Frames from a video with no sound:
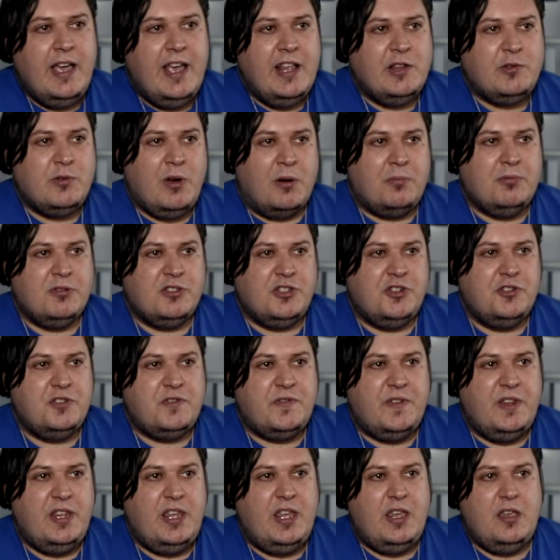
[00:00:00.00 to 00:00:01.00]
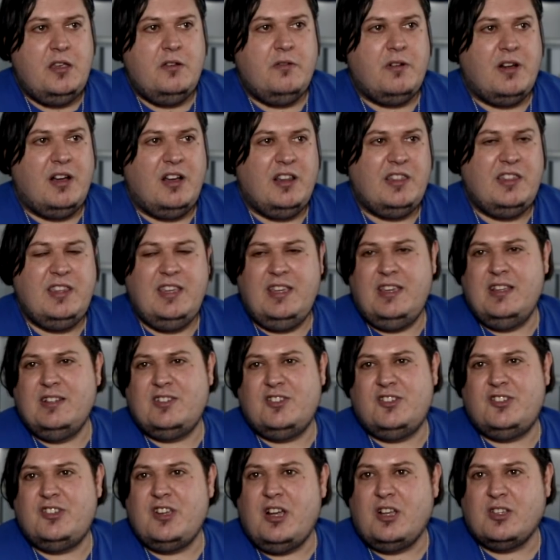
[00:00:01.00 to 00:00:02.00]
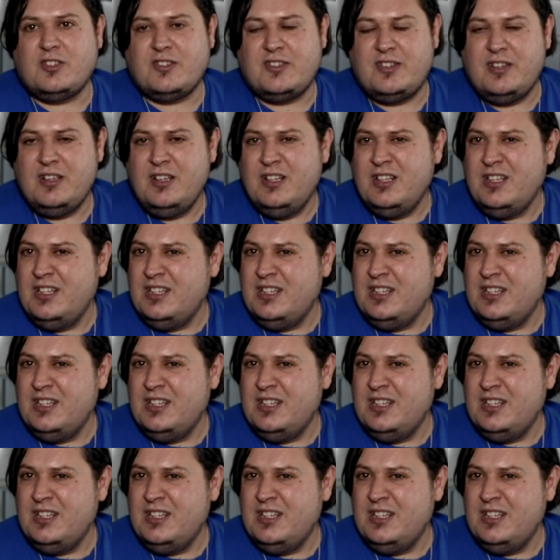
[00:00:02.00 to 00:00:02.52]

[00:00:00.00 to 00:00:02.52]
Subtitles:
it's well produced for the era. I think it's just